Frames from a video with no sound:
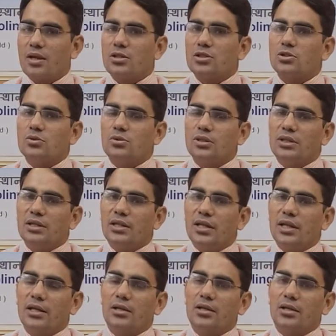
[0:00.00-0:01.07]
So, in
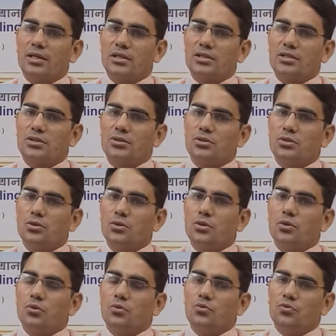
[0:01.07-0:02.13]
that case
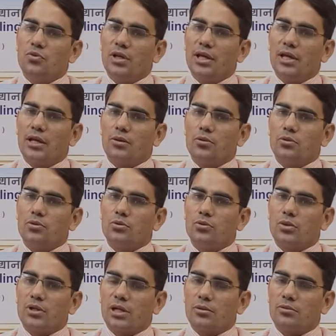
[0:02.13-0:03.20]
we have to
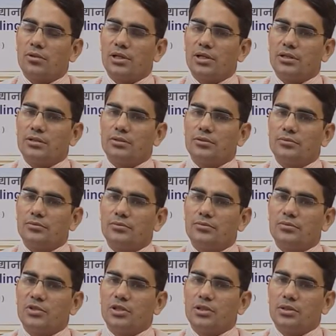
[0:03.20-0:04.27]
calculate
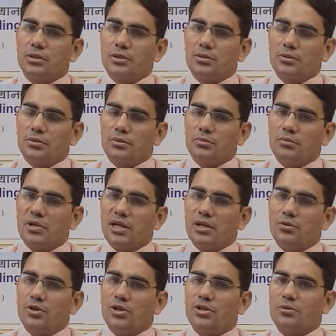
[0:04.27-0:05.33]
by
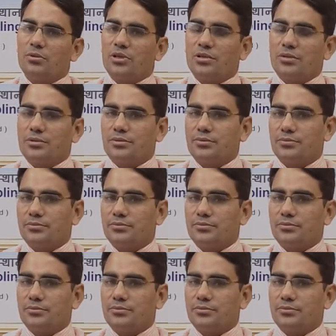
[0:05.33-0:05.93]
unitary method.